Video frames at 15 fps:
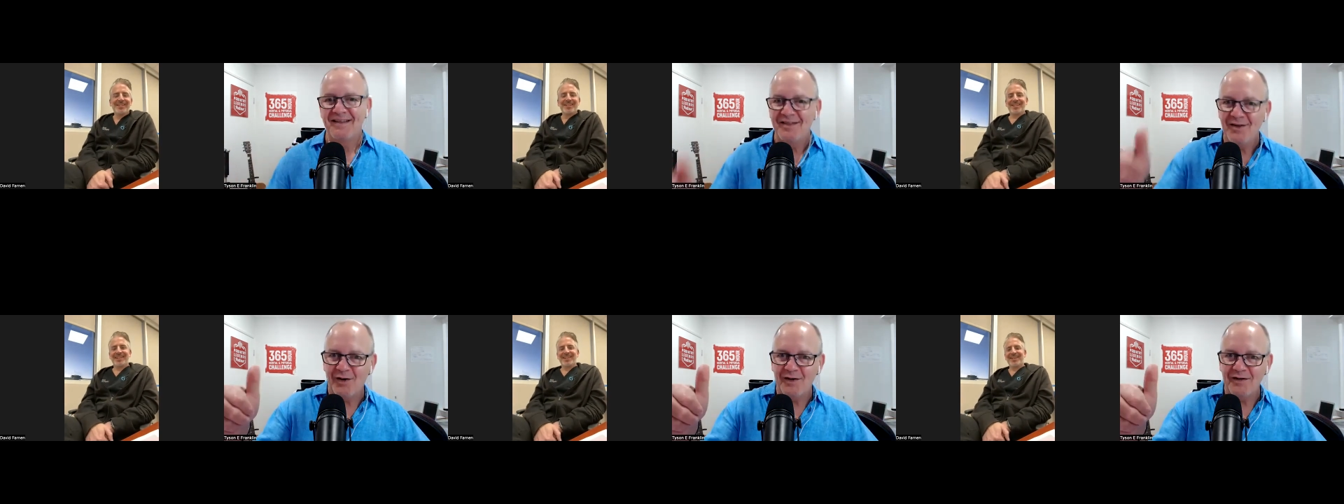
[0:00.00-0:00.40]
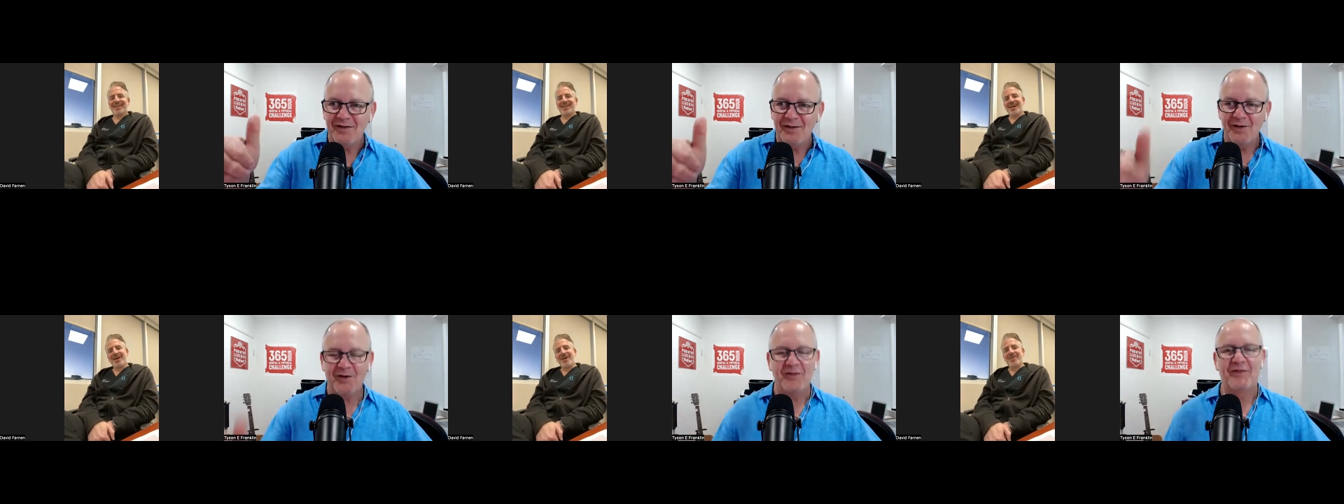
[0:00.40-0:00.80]
The
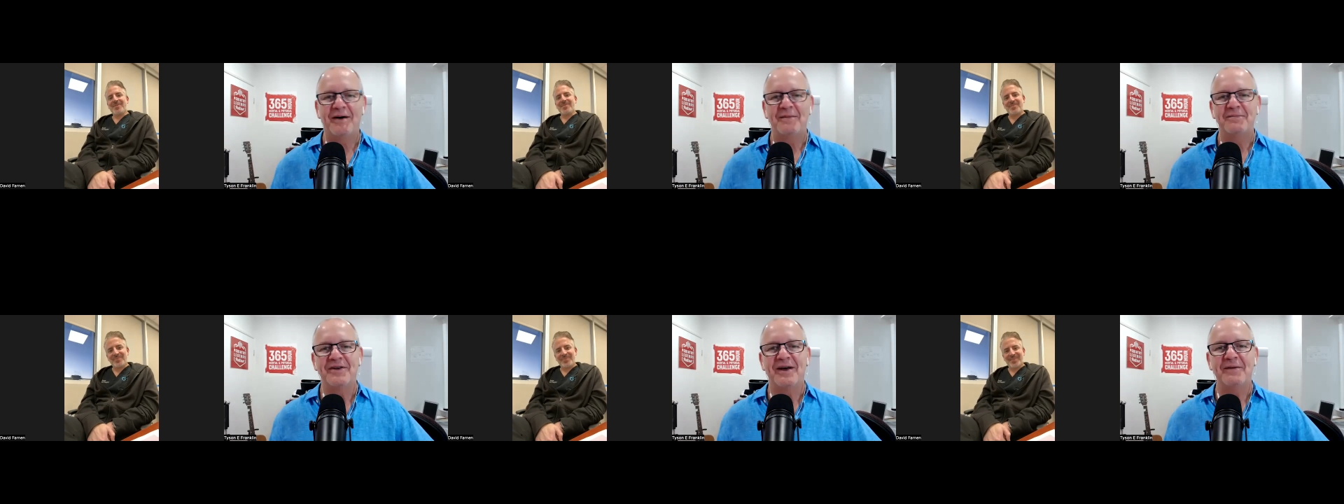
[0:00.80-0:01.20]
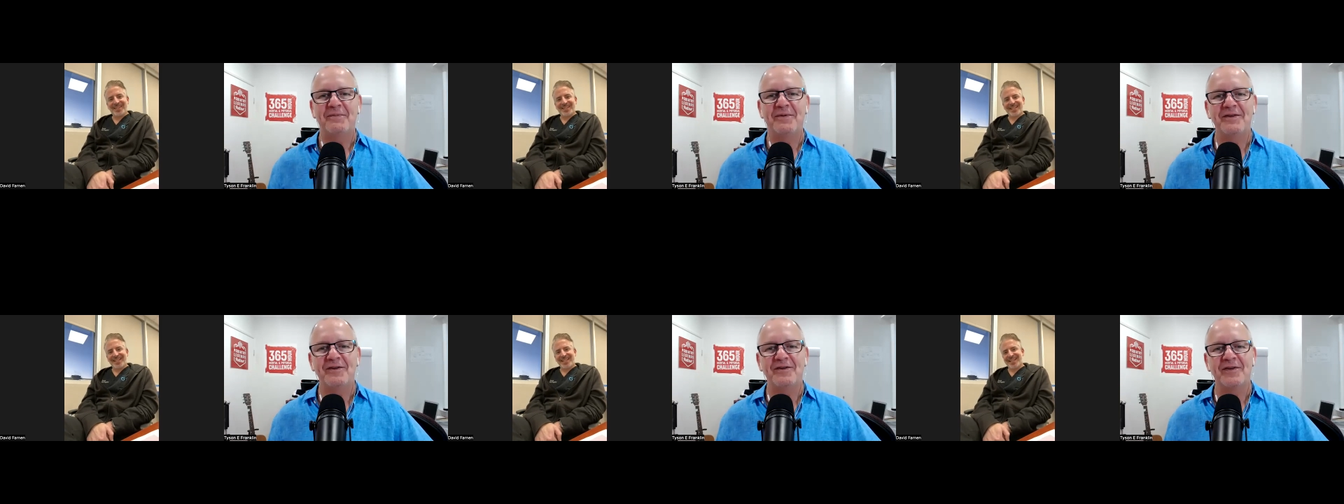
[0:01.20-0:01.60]
odd thumbs up,
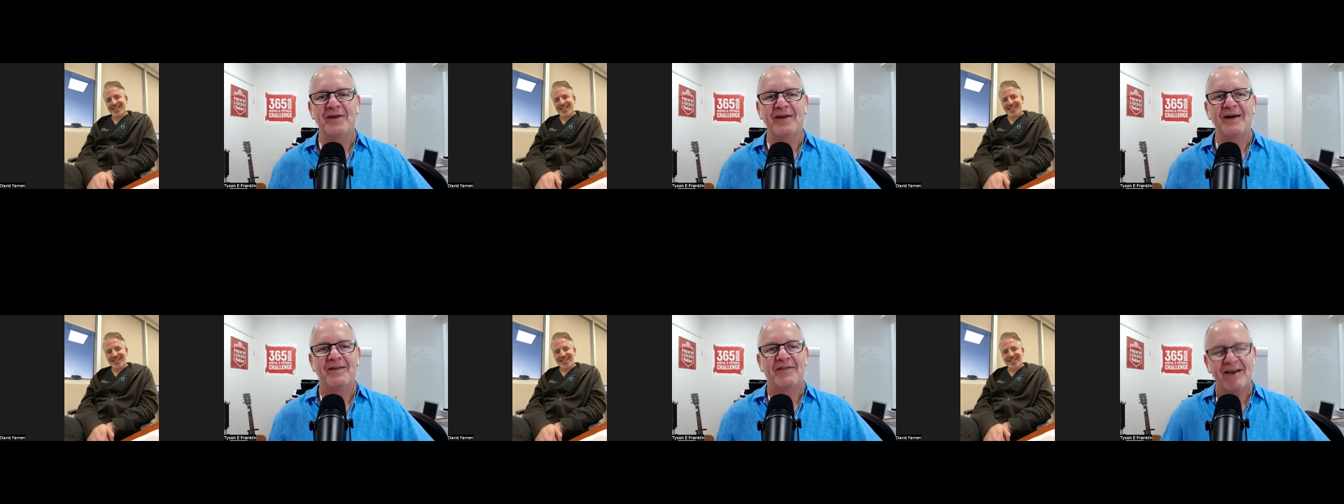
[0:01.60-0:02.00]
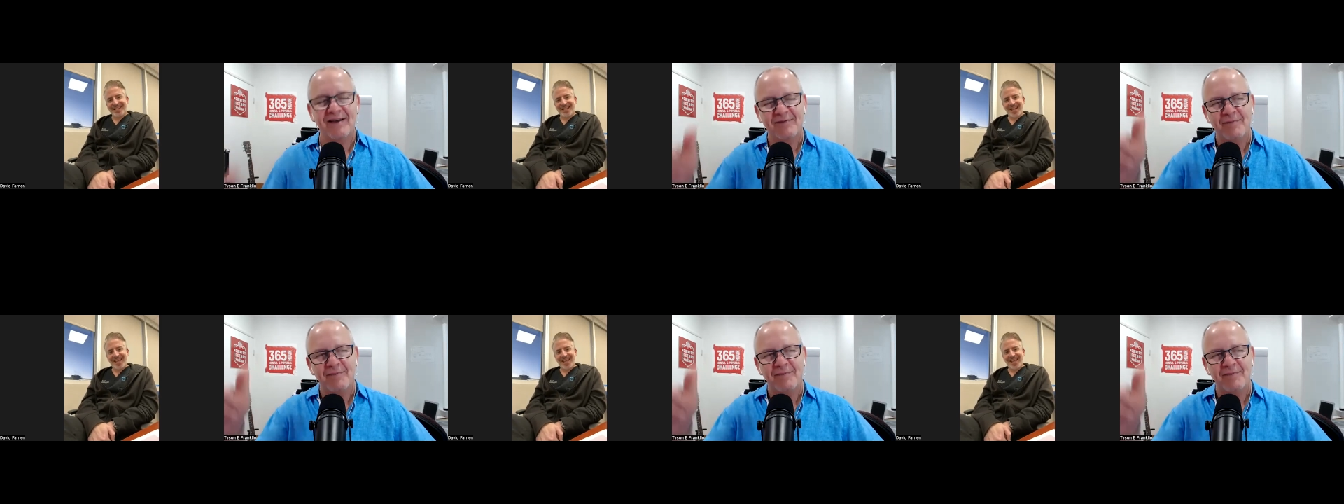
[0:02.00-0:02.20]
and you sort of go, thanks,